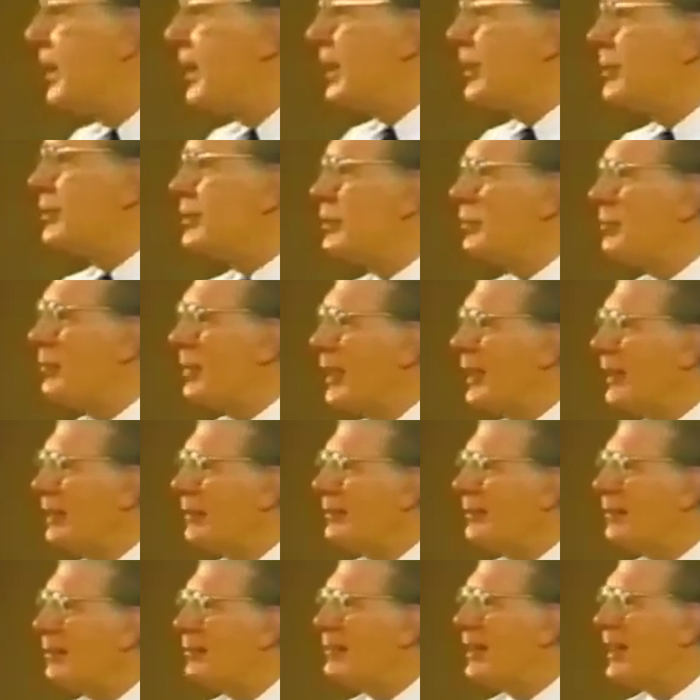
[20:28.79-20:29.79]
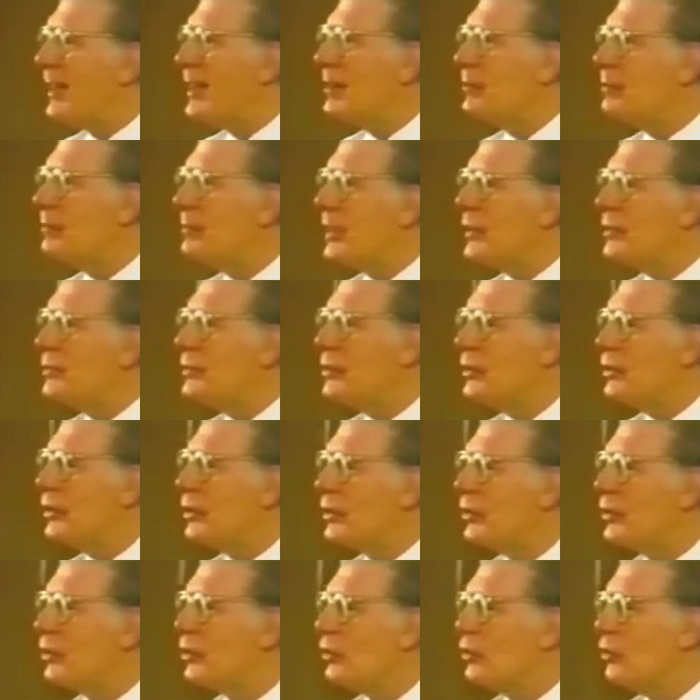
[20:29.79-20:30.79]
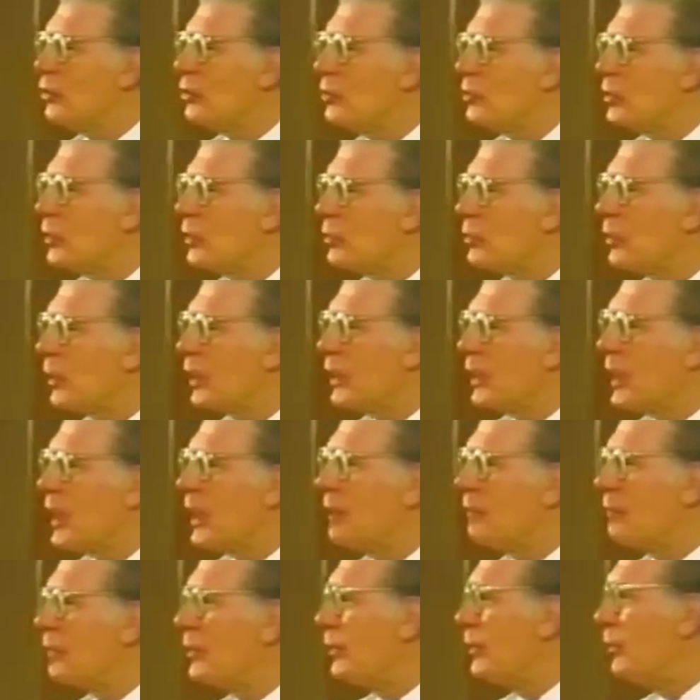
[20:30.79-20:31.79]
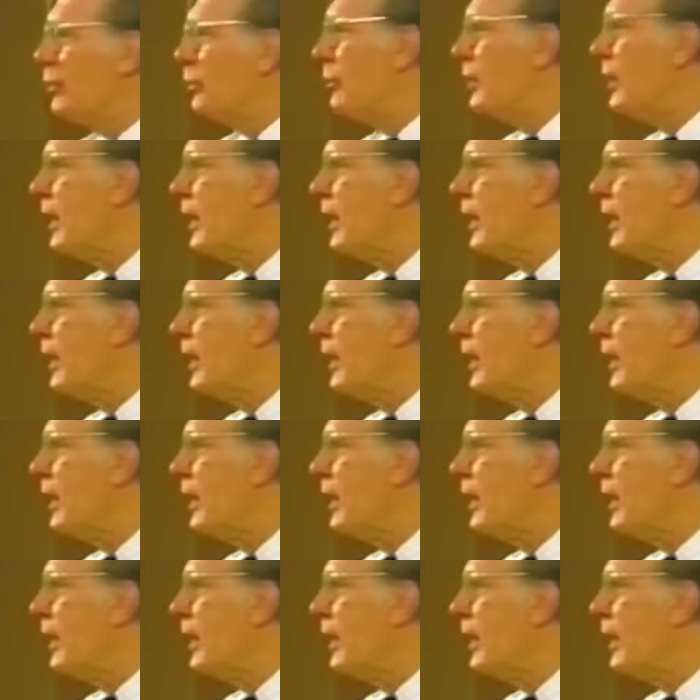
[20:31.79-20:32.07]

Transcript: It's a matter of how much you can do with whatever you